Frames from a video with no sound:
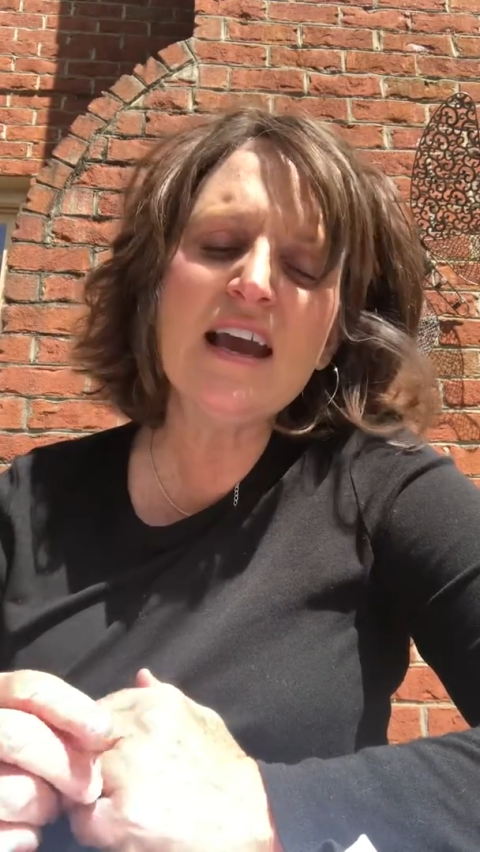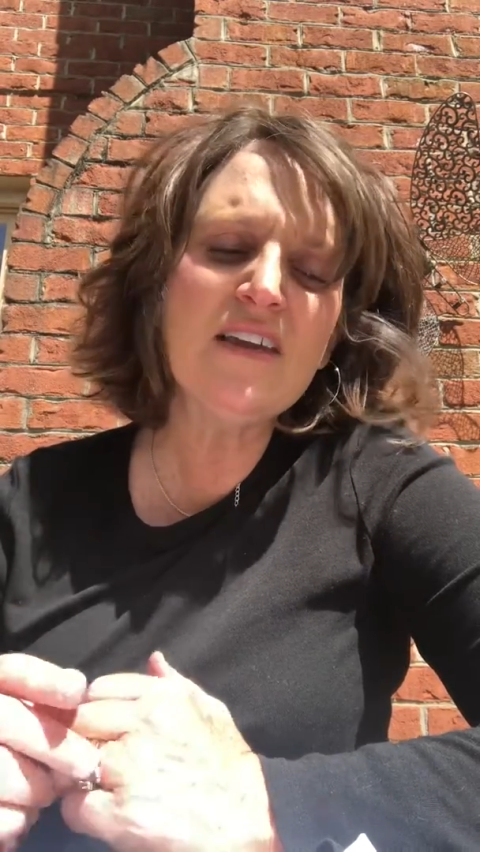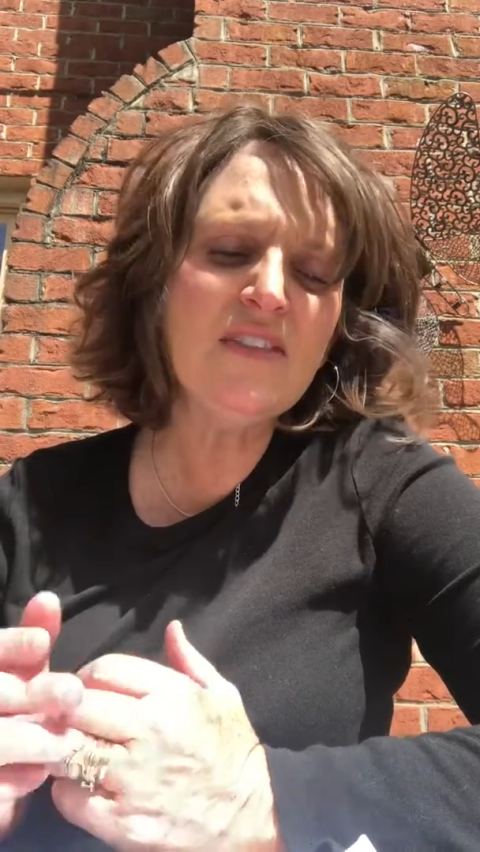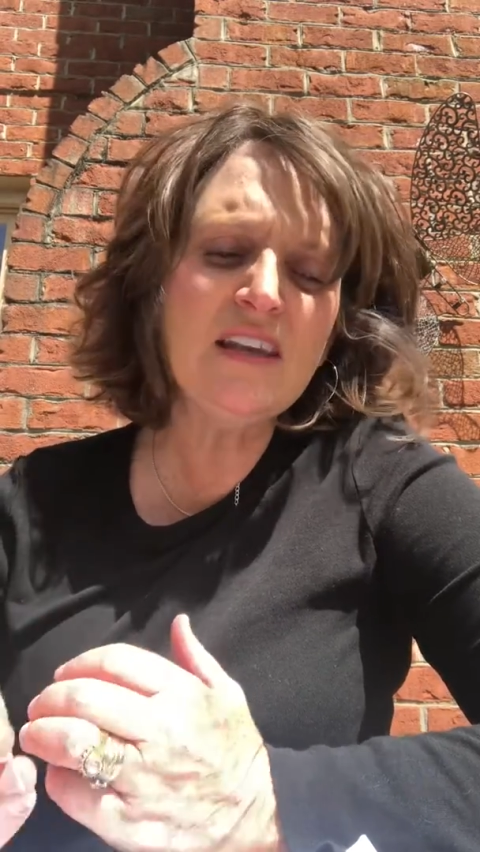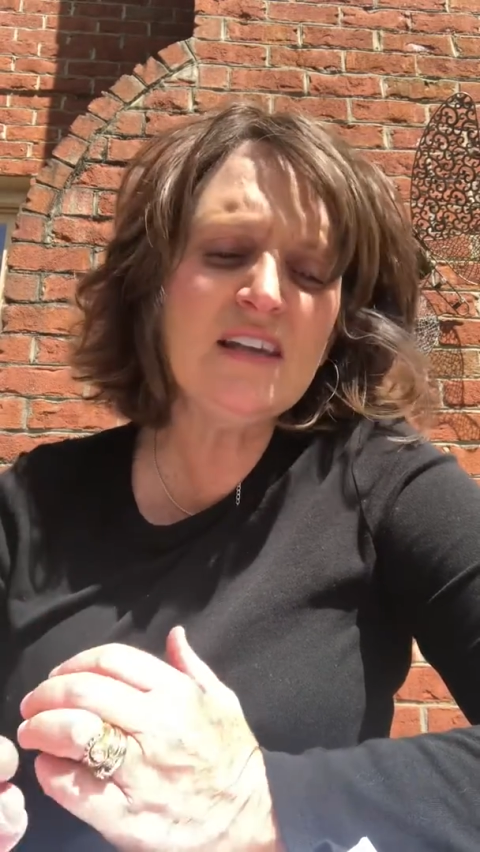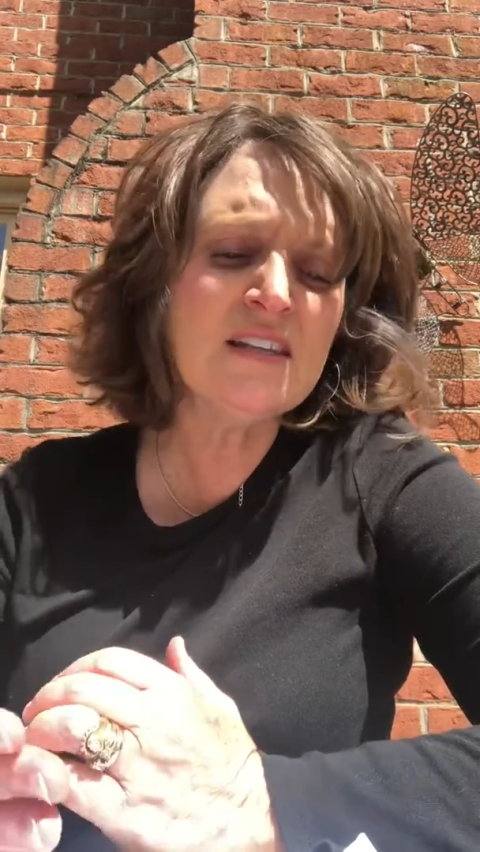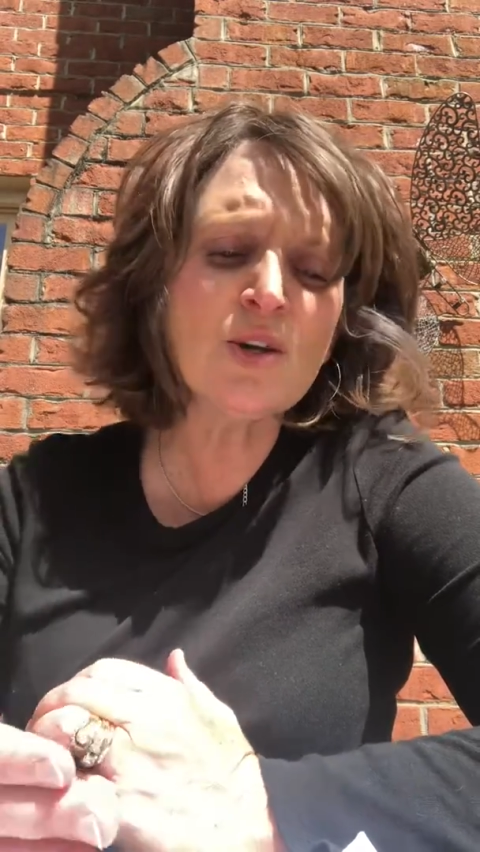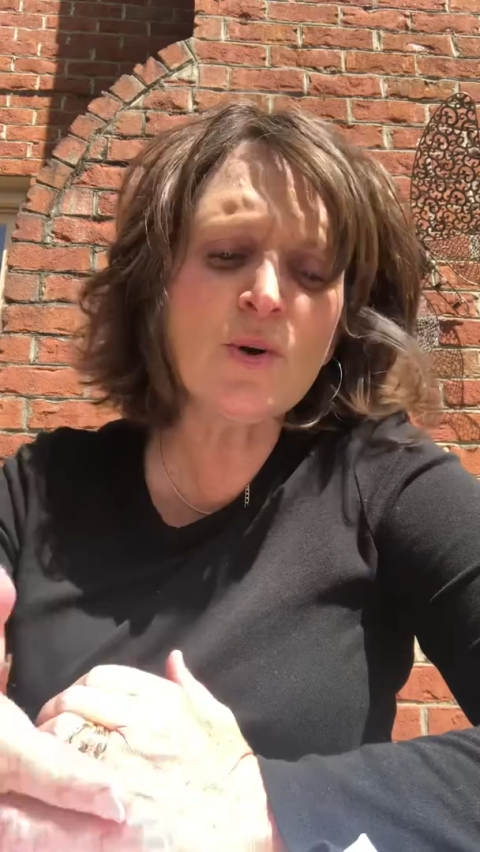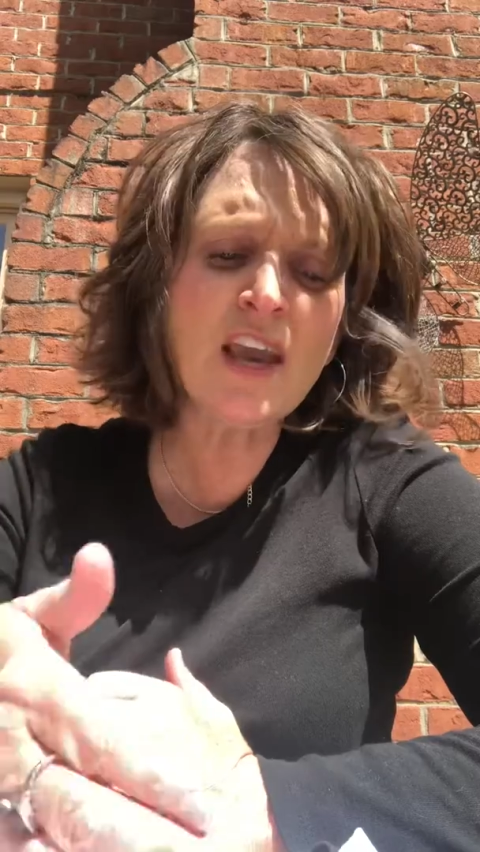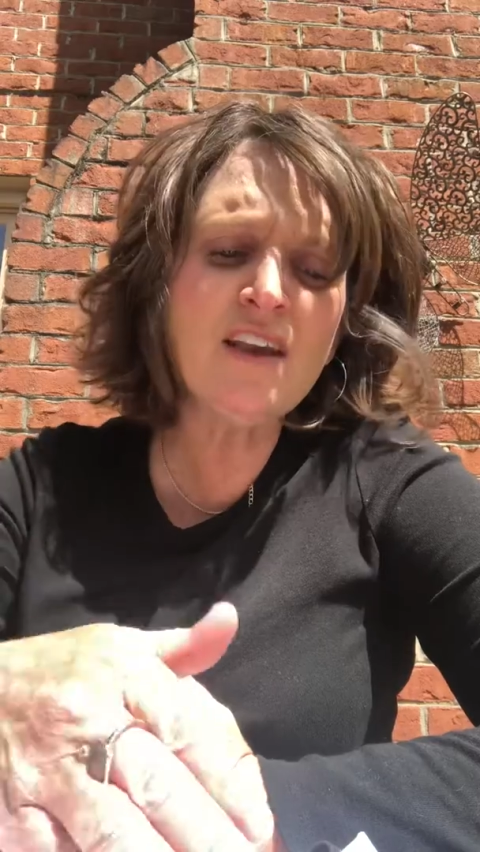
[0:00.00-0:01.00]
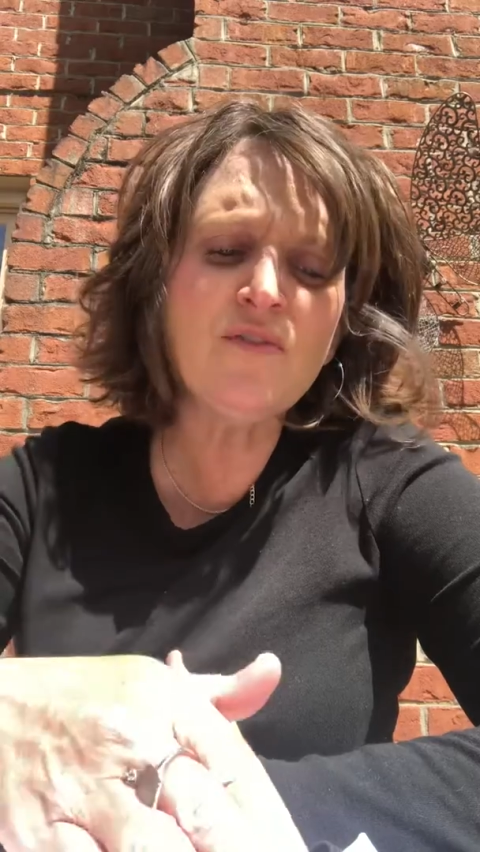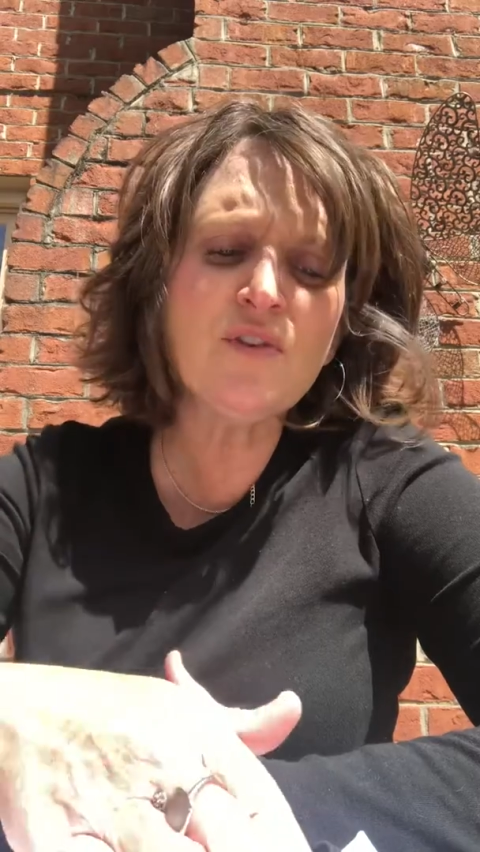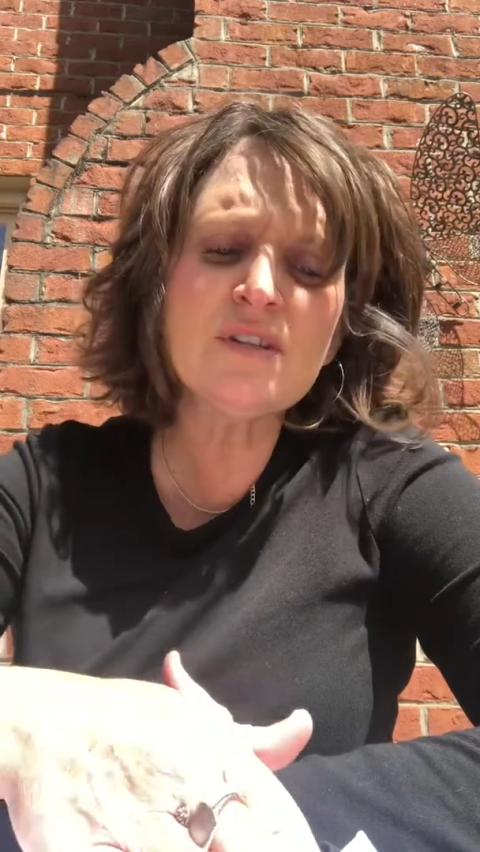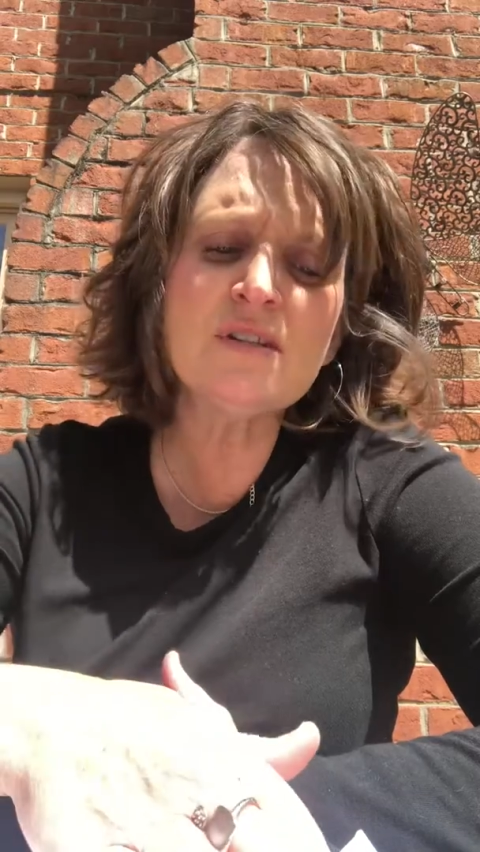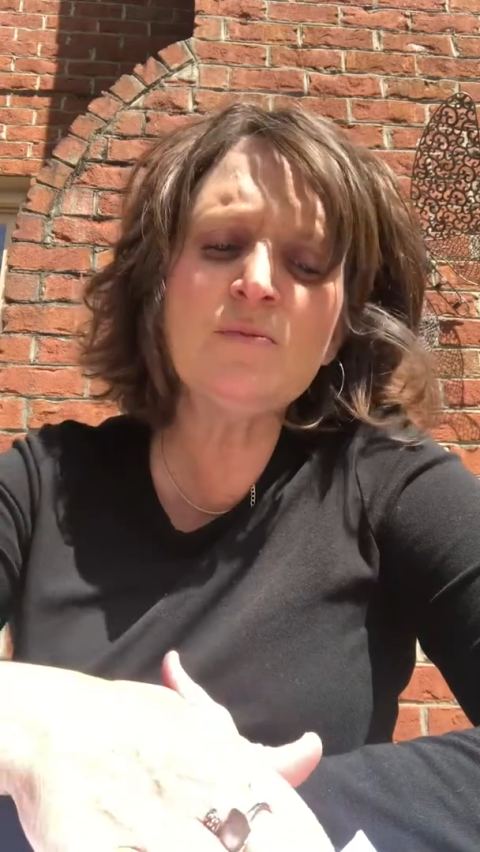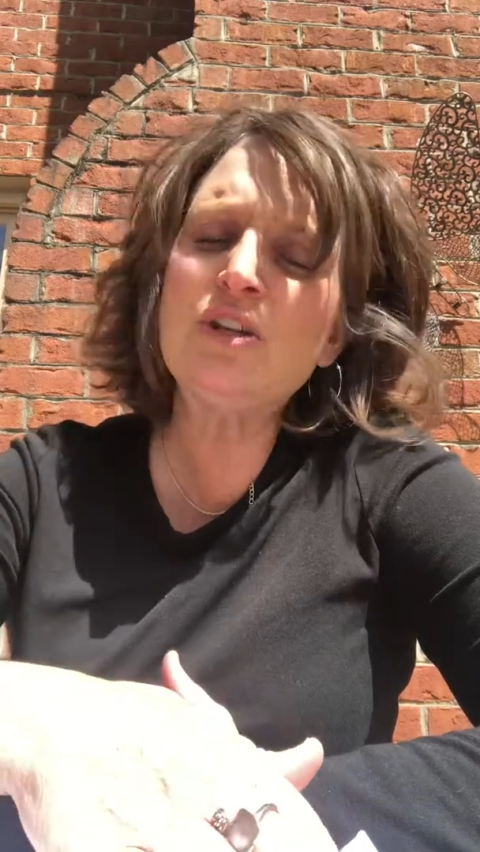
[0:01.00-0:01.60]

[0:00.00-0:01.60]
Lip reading: And then it's okay for us to be